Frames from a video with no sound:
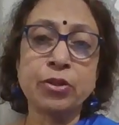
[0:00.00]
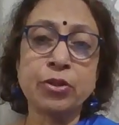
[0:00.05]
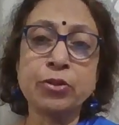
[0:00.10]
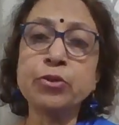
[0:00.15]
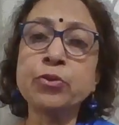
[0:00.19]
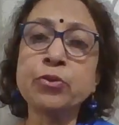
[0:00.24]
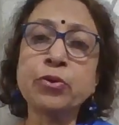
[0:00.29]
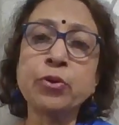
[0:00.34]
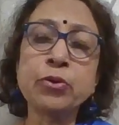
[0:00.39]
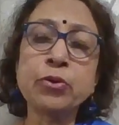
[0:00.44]

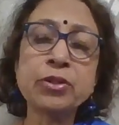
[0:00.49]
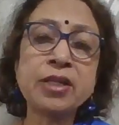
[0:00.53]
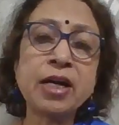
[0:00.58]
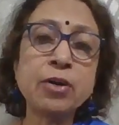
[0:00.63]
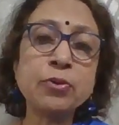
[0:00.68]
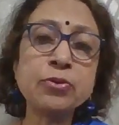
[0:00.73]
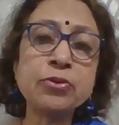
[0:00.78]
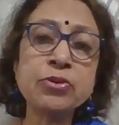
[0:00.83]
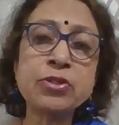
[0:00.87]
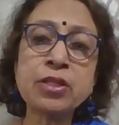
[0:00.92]
You go
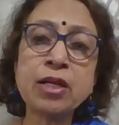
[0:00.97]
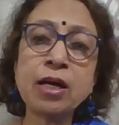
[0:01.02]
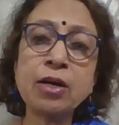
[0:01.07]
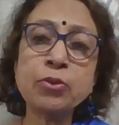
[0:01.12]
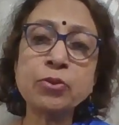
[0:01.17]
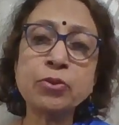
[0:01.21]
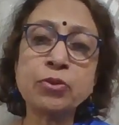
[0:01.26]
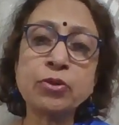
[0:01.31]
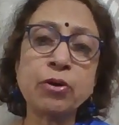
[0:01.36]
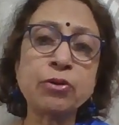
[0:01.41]
down
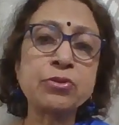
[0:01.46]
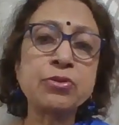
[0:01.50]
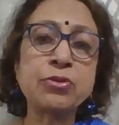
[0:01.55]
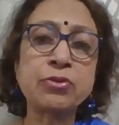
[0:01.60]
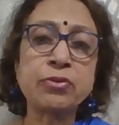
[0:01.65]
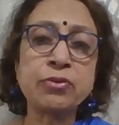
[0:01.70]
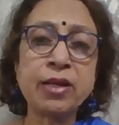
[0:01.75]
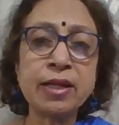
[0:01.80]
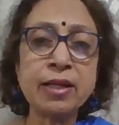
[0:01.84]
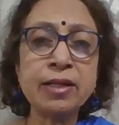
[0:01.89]
south,
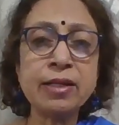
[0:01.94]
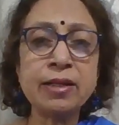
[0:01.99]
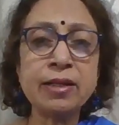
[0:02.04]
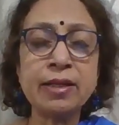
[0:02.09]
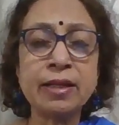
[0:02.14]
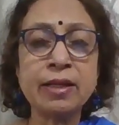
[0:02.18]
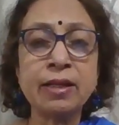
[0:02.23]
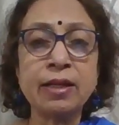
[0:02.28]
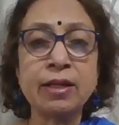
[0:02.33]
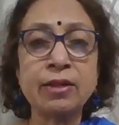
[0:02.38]
Australian
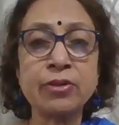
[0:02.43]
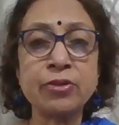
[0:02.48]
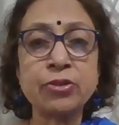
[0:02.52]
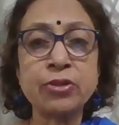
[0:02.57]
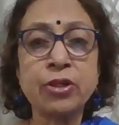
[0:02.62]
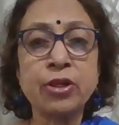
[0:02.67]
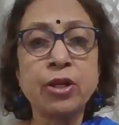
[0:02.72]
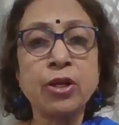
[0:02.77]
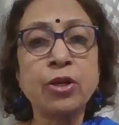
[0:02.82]
English.